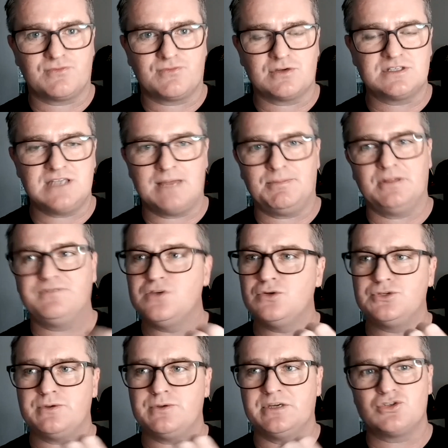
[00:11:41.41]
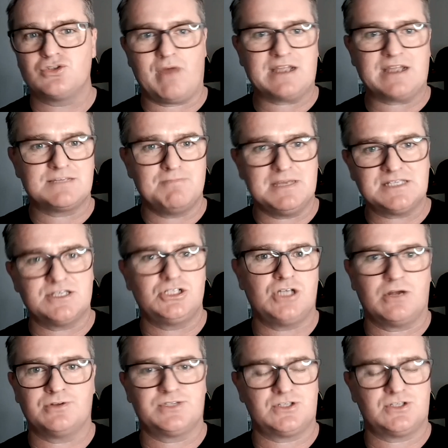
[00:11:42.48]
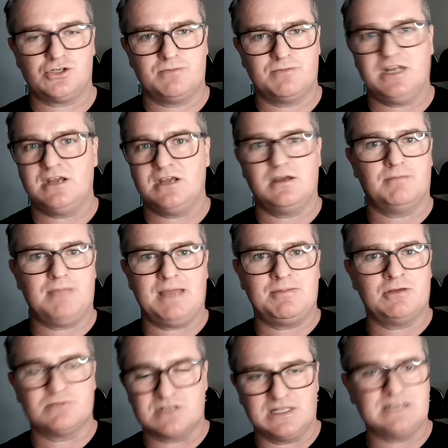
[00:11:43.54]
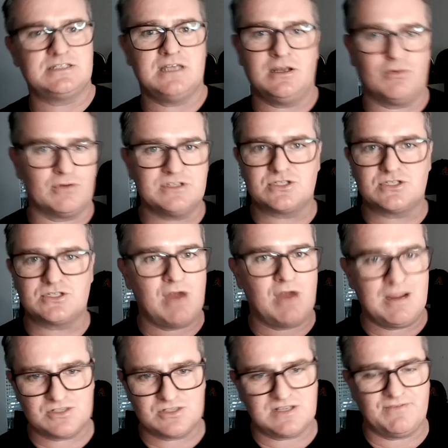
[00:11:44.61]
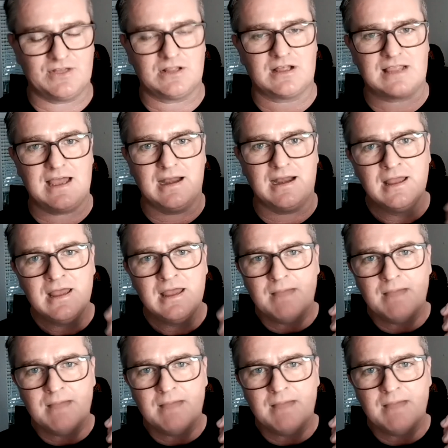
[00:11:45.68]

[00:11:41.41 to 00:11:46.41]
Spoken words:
For example, if you're doing direct messaging on social media, maybe it was LinkedIn or Instagram or something like that,